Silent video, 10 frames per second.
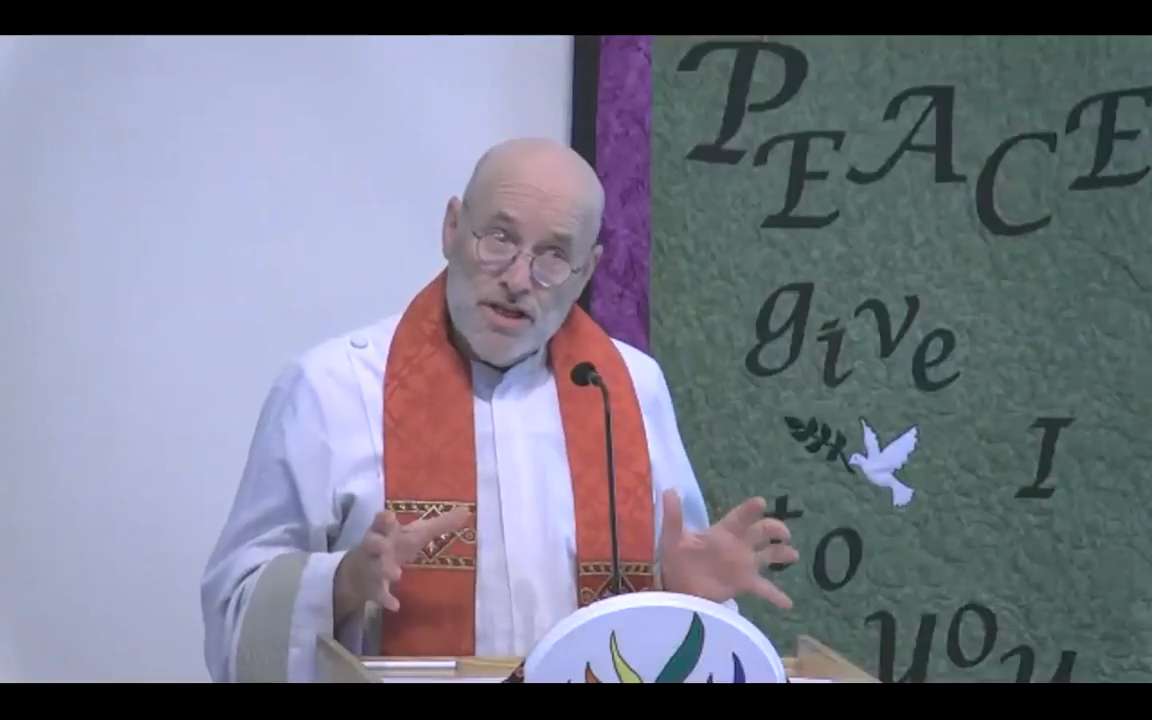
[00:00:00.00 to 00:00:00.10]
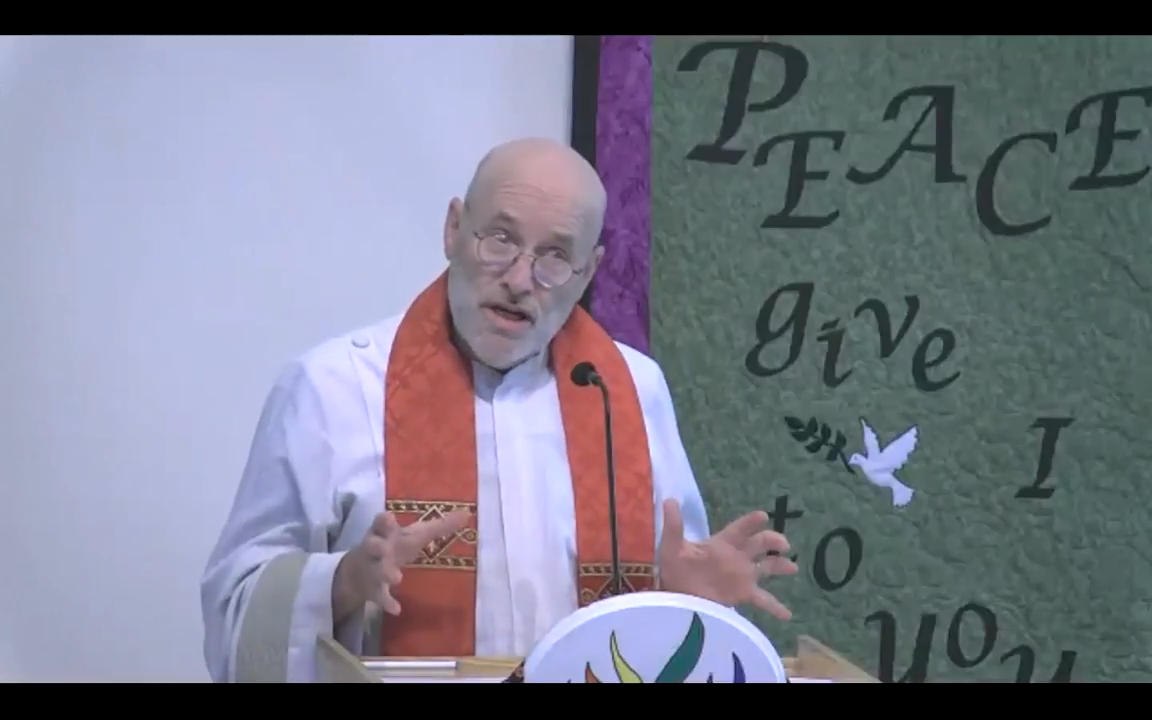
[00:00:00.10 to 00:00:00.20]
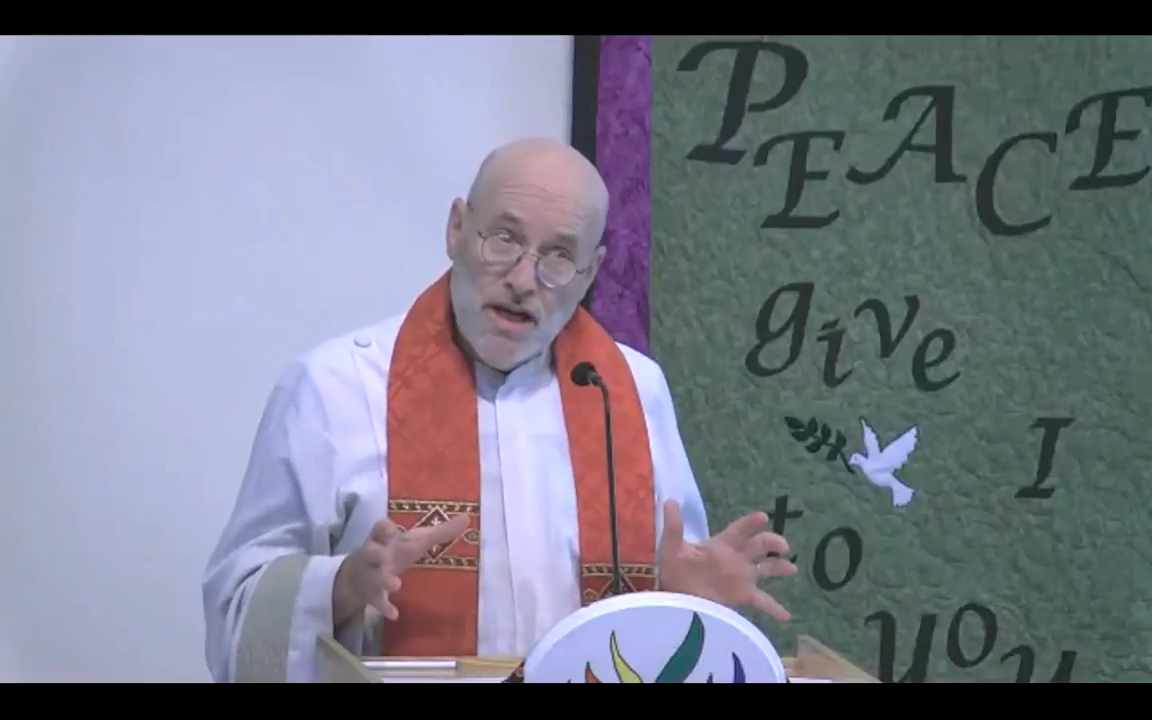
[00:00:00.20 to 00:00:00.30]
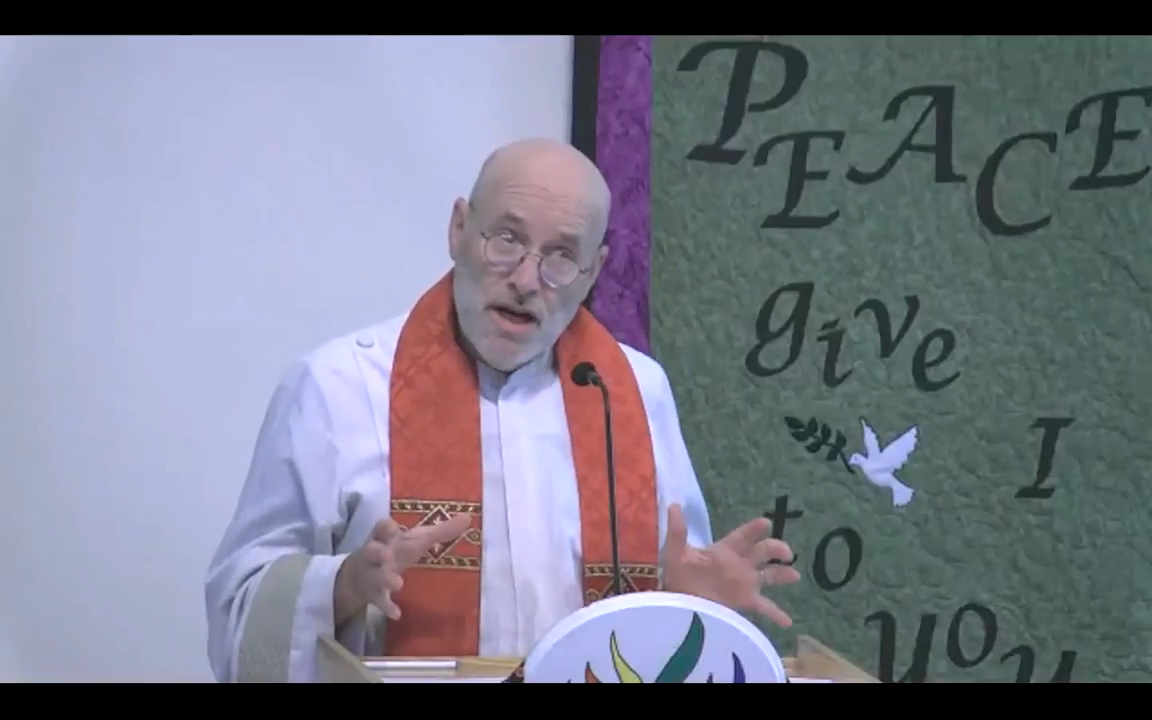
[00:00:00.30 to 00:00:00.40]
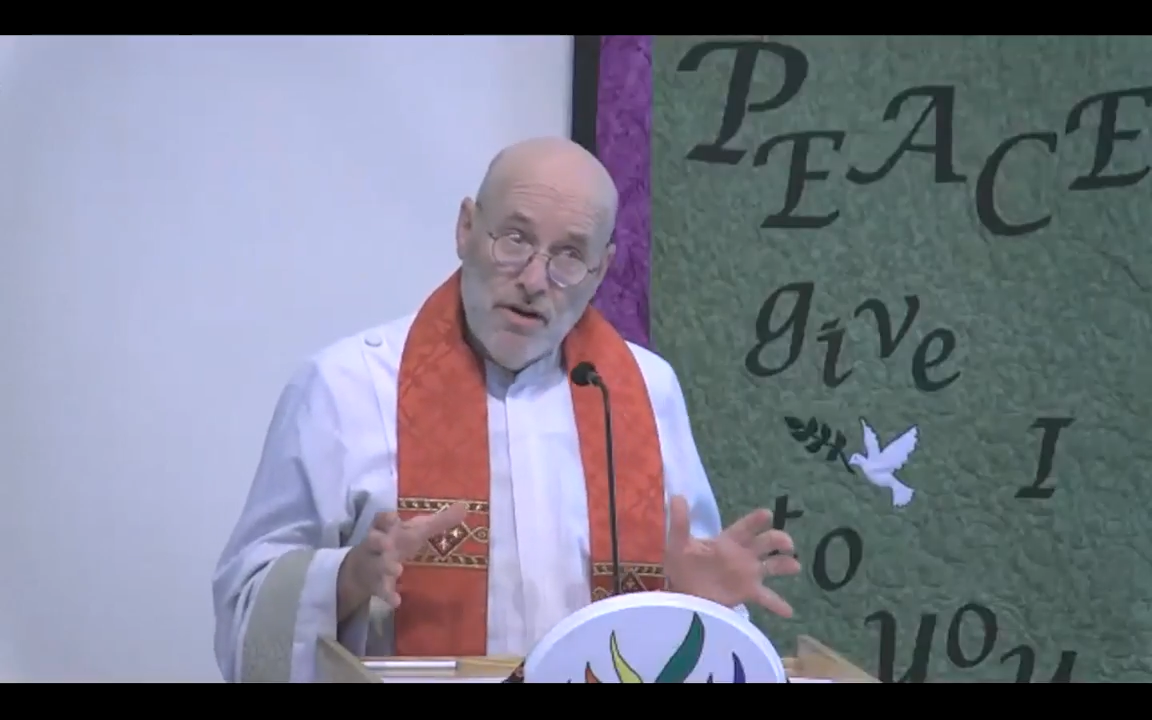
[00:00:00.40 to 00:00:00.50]

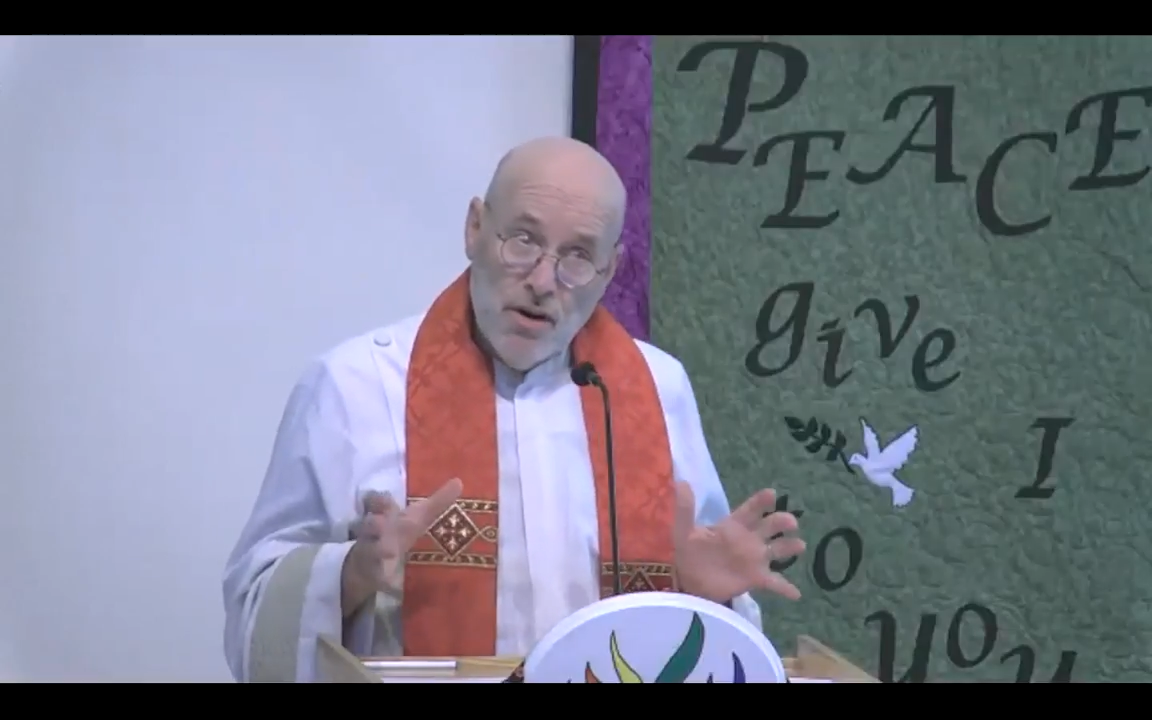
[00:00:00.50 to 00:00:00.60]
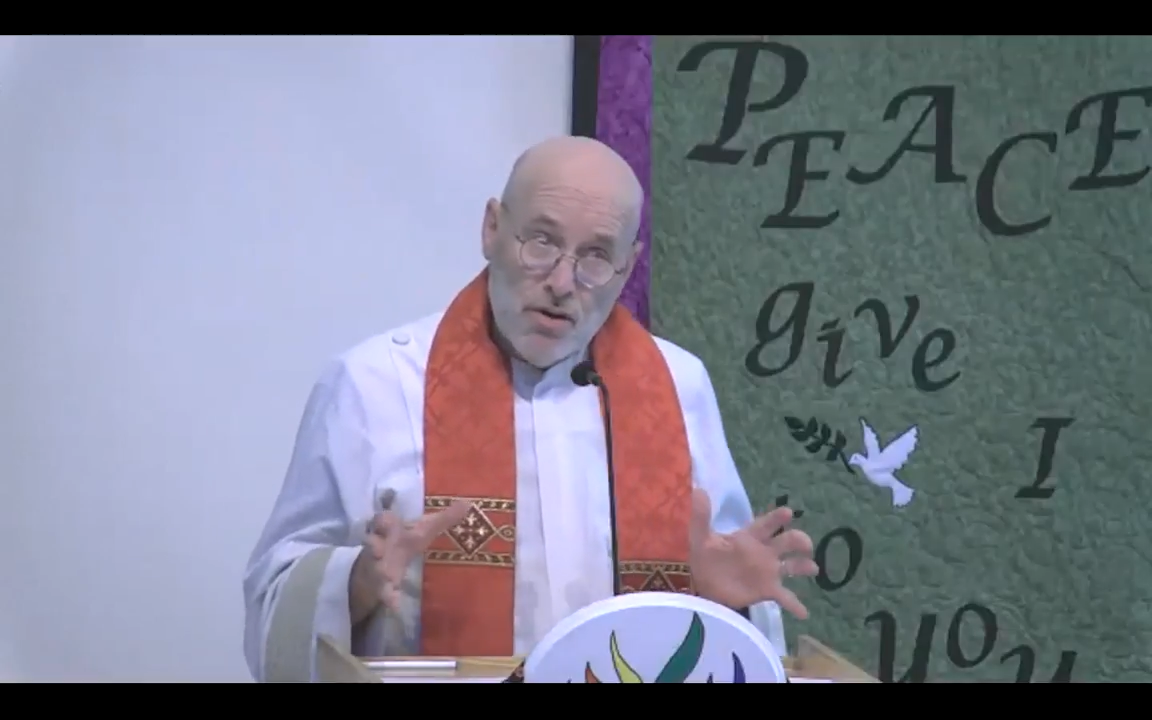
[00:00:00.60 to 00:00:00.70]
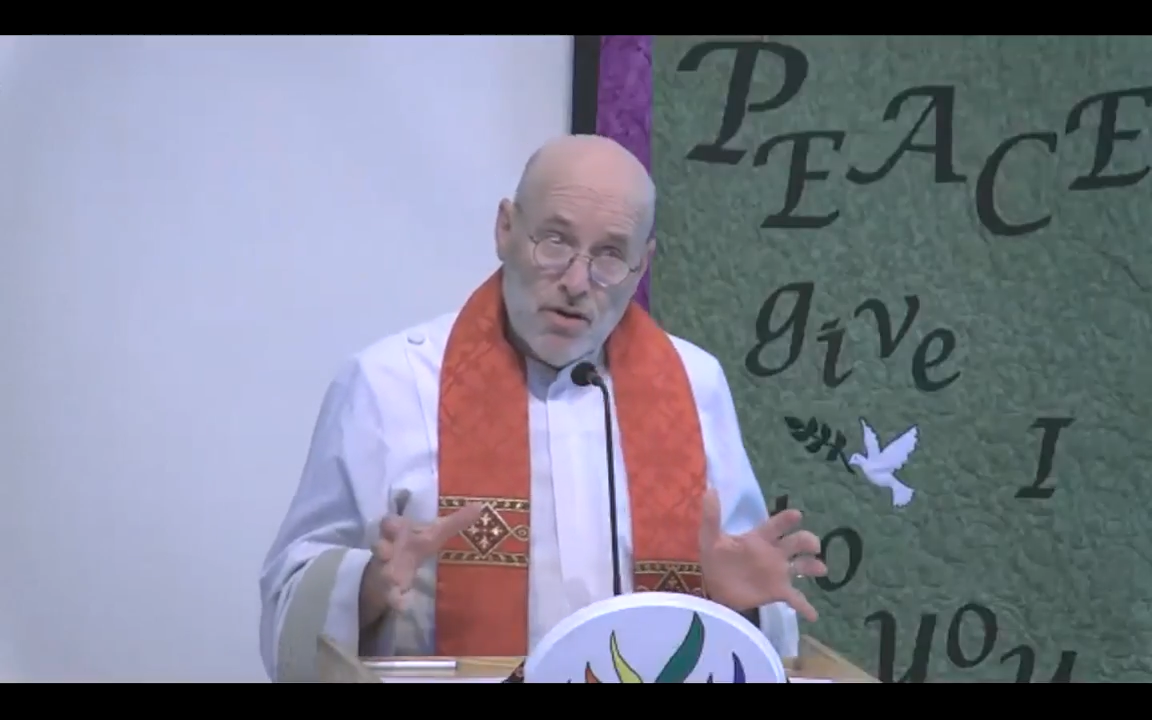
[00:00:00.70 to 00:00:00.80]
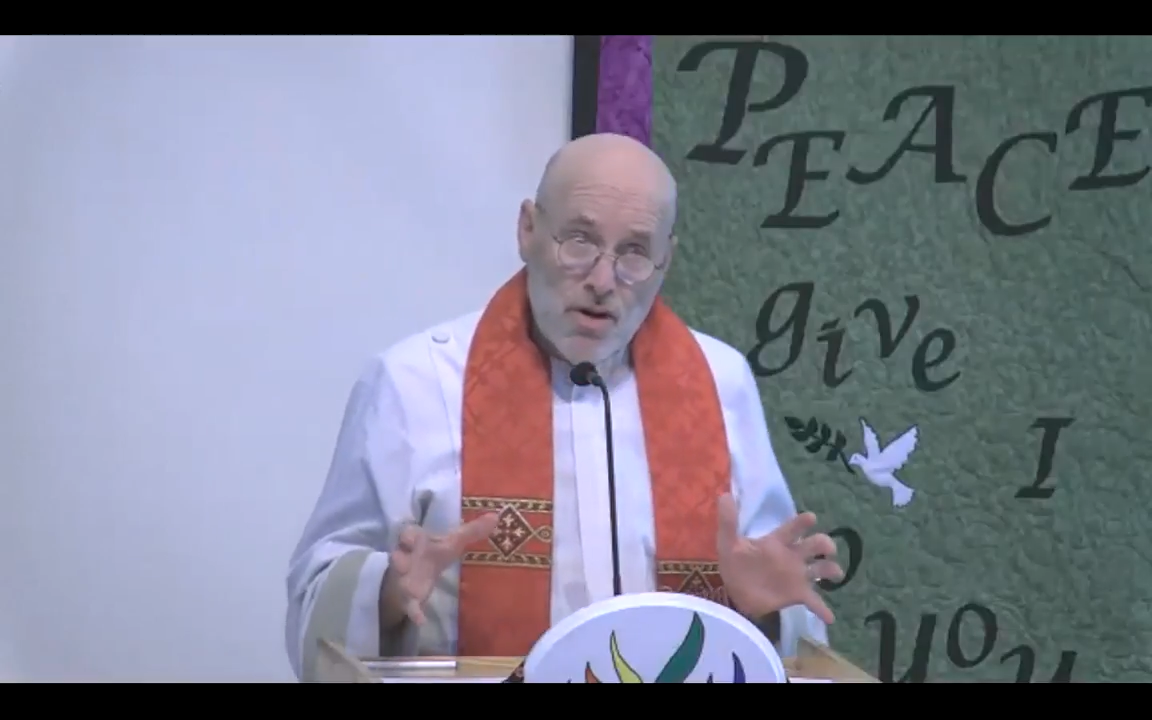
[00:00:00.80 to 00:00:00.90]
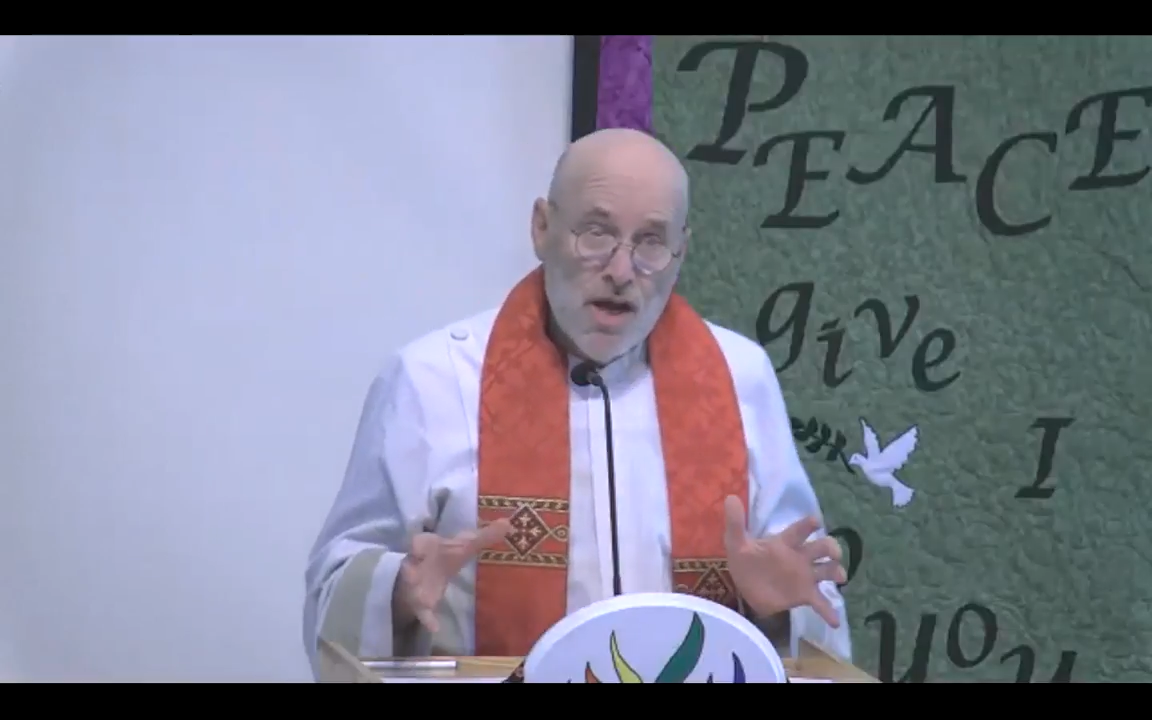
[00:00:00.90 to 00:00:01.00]
Shinrin
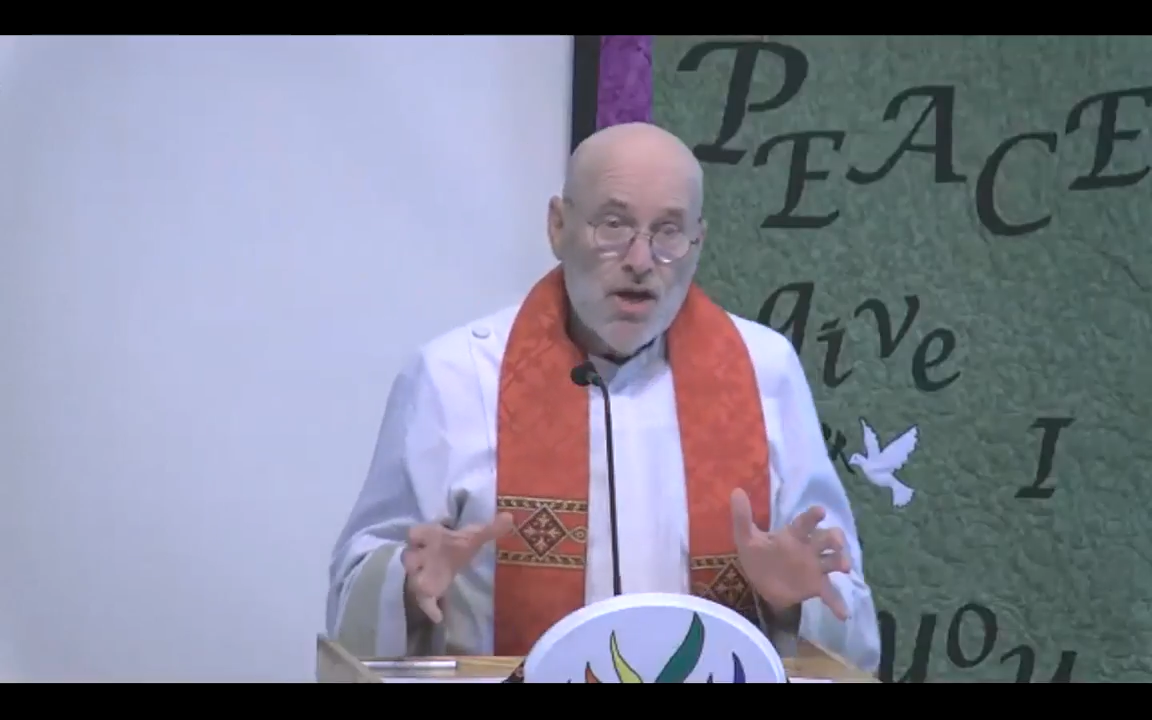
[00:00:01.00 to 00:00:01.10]
Yoku,